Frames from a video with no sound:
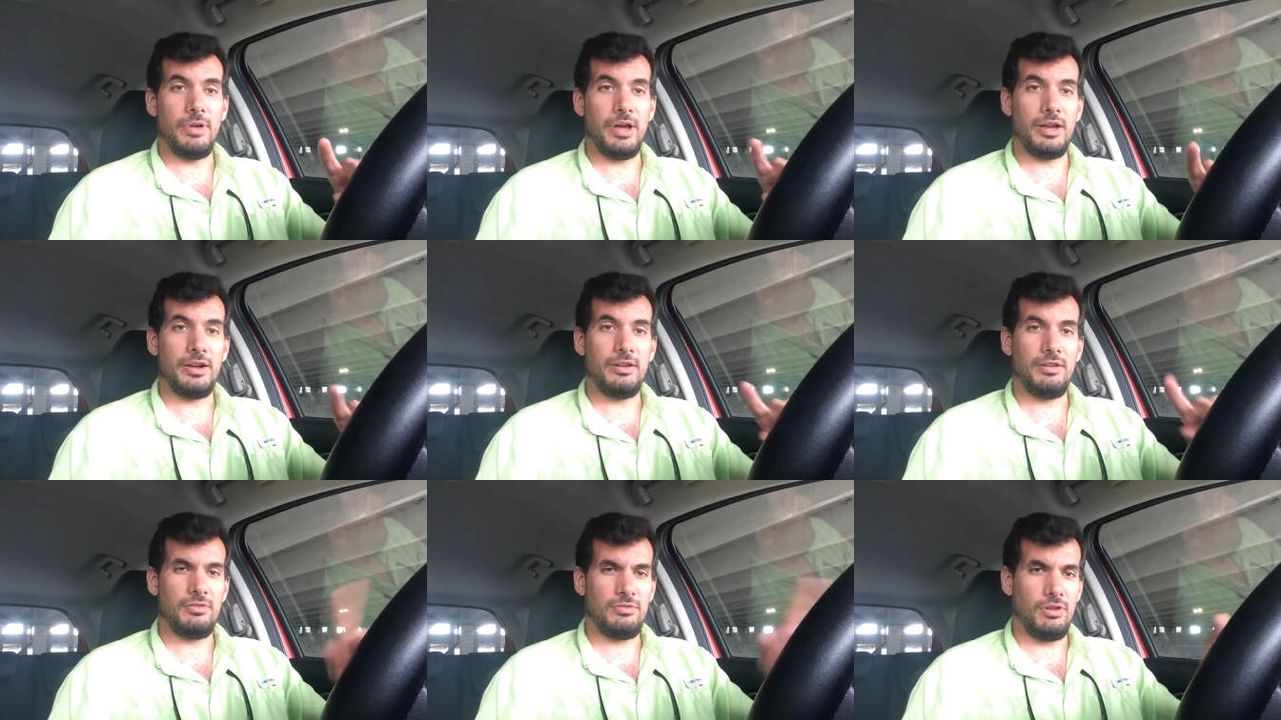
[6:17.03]

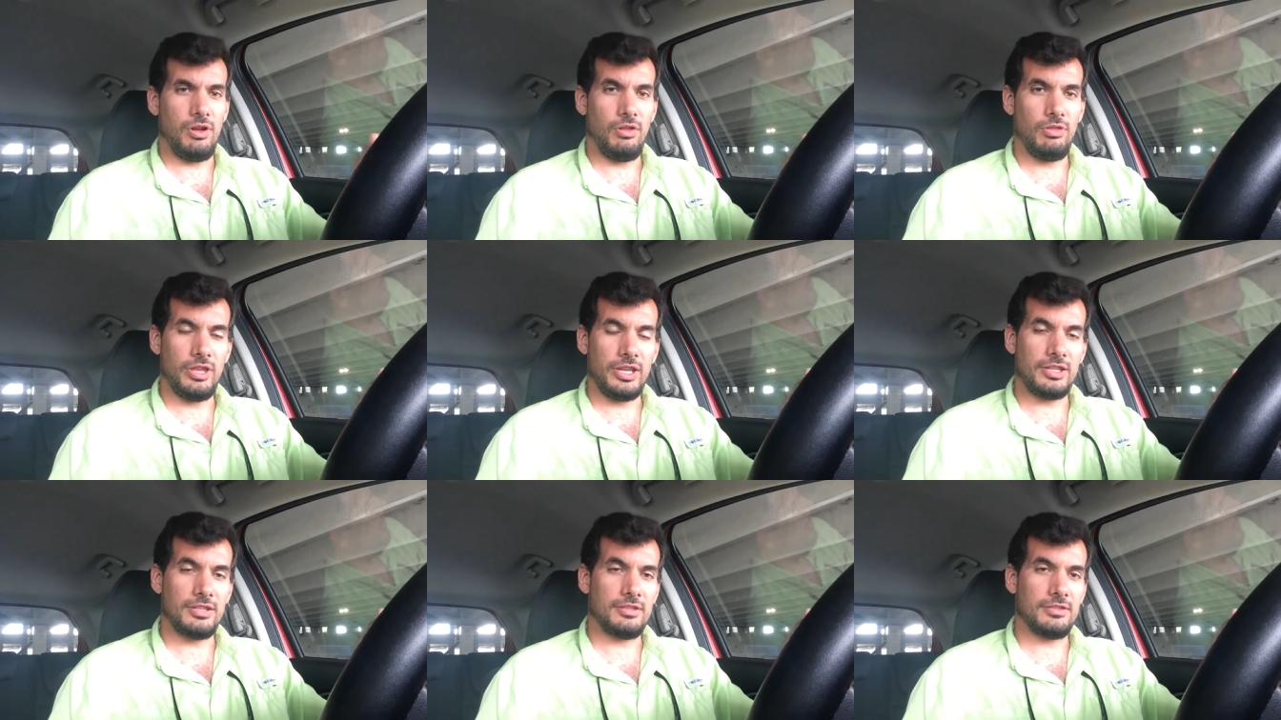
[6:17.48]
But a
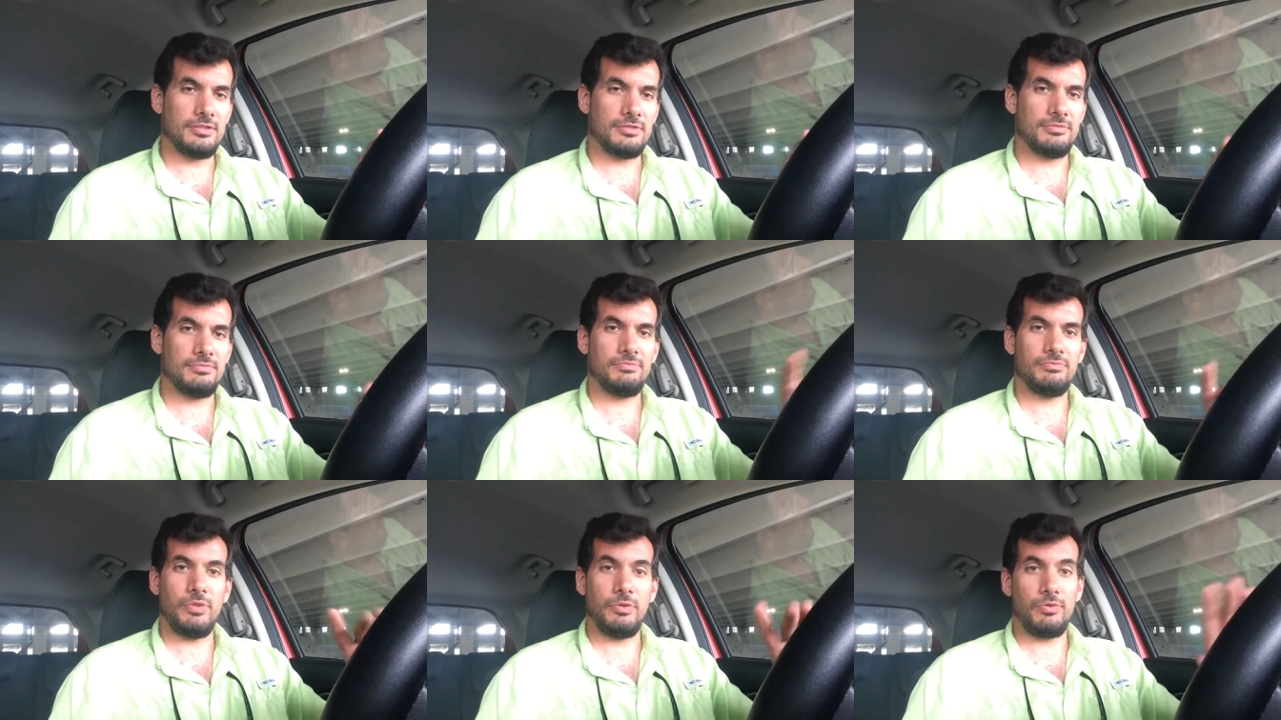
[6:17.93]
link,
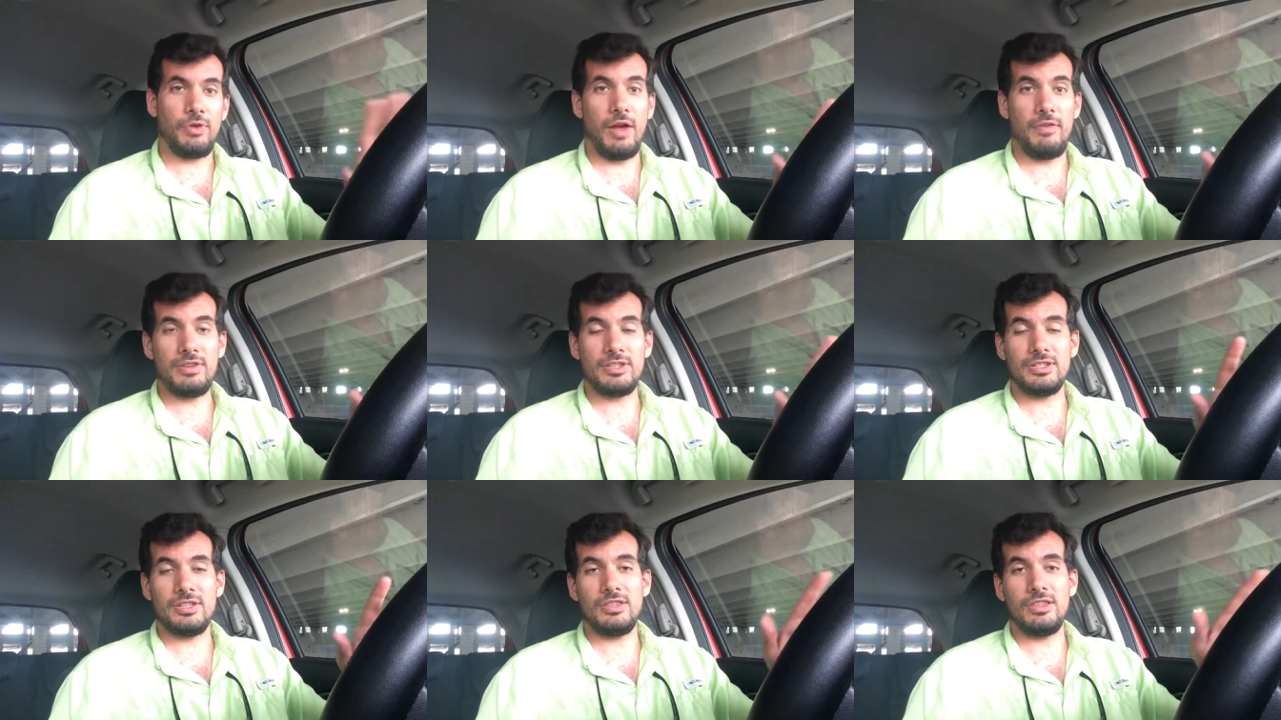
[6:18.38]

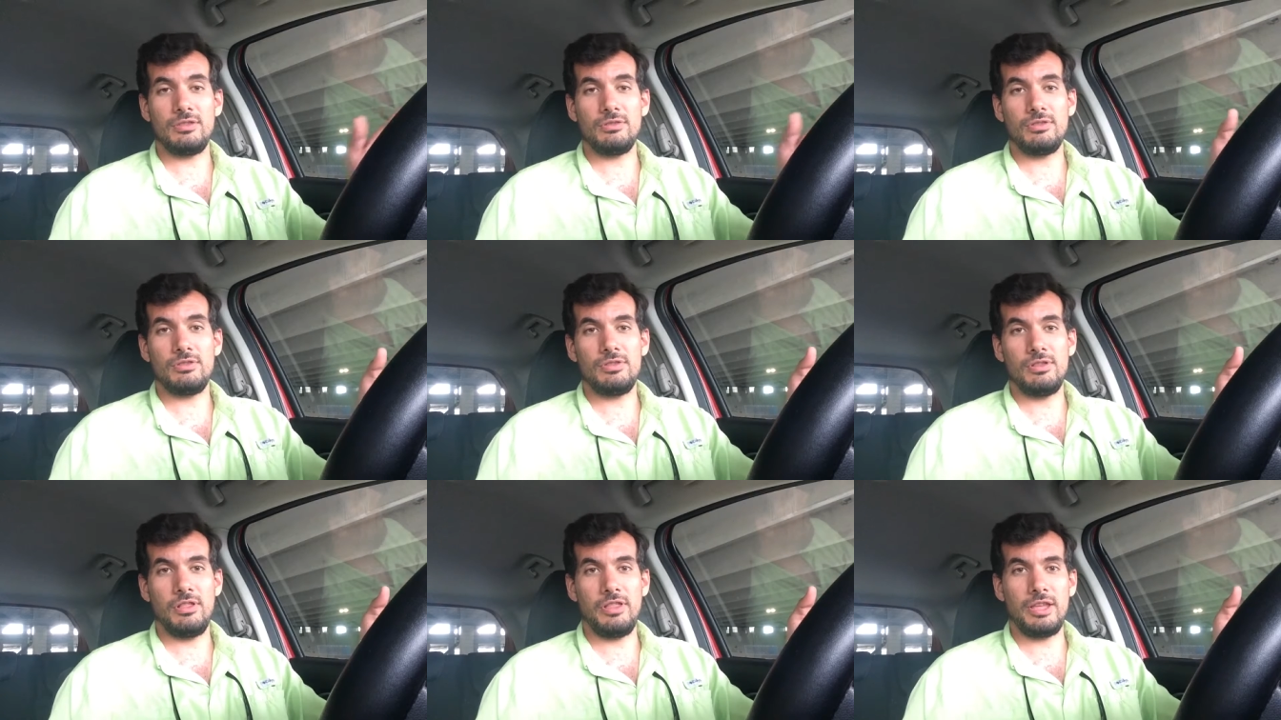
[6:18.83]
obviously
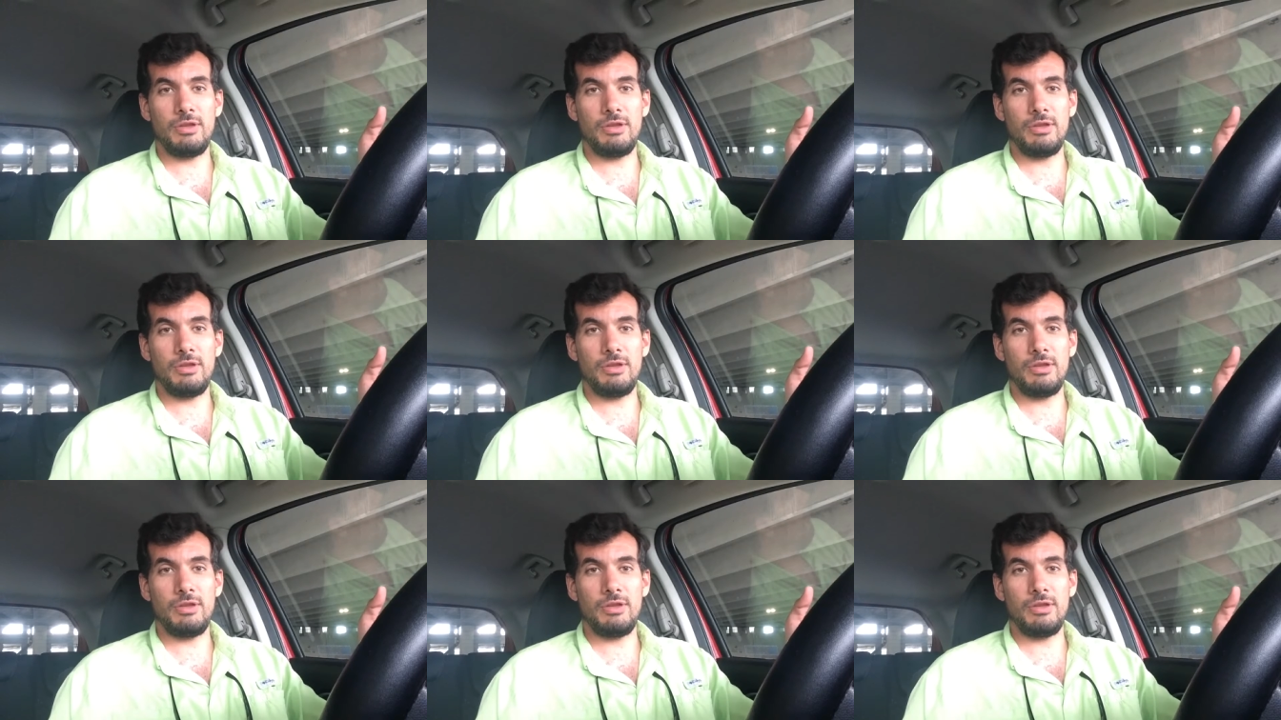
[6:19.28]
the